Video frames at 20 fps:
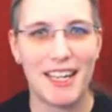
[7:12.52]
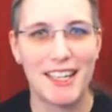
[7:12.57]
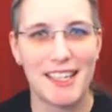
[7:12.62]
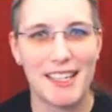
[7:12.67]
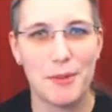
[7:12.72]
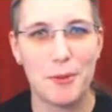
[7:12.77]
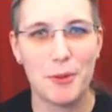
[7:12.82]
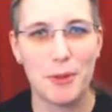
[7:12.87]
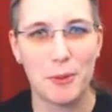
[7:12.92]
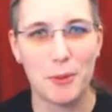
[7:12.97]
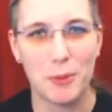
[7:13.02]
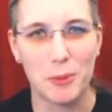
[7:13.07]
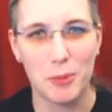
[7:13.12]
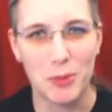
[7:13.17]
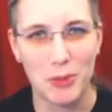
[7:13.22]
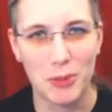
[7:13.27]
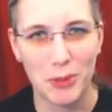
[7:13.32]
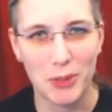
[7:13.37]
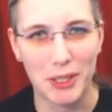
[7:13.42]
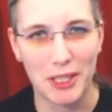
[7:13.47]
ugly we will
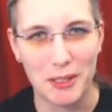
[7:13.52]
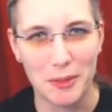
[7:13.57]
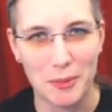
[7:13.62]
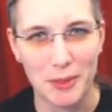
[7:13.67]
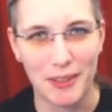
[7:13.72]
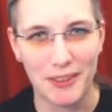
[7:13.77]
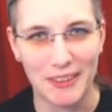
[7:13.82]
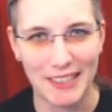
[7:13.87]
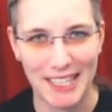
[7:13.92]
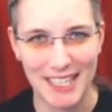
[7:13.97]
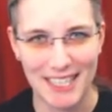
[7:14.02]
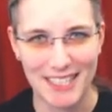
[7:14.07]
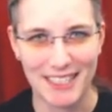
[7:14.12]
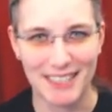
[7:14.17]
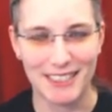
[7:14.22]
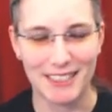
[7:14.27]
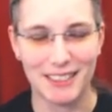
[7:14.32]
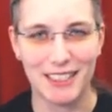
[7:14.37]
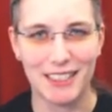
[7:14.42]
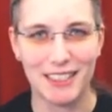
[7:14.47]
be talking about
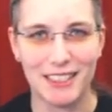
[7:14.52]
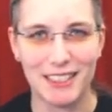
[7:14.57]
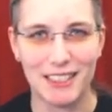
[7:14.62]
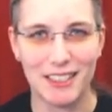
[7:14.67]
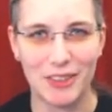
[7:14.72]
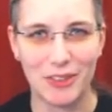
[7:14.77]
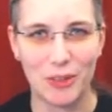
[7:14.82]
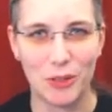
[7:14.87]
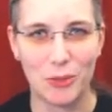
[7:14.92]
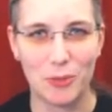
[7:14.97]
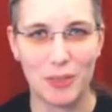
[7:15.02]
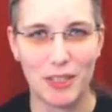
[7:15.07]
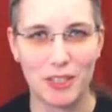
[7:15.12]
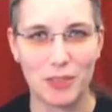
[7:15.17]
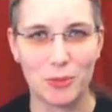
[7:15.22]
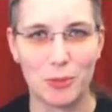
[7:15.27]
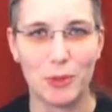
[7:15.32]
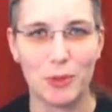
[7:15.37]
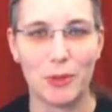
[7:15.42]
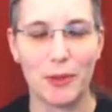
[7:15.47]
later, uh, so
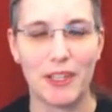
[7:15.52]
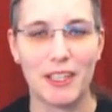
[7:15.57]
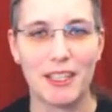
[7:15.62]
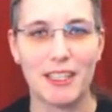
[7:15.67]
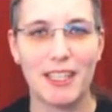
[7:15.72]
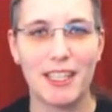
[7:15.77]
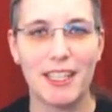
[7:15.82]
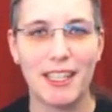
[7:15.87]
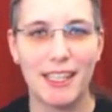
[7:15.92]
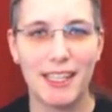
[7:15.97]
much worth it.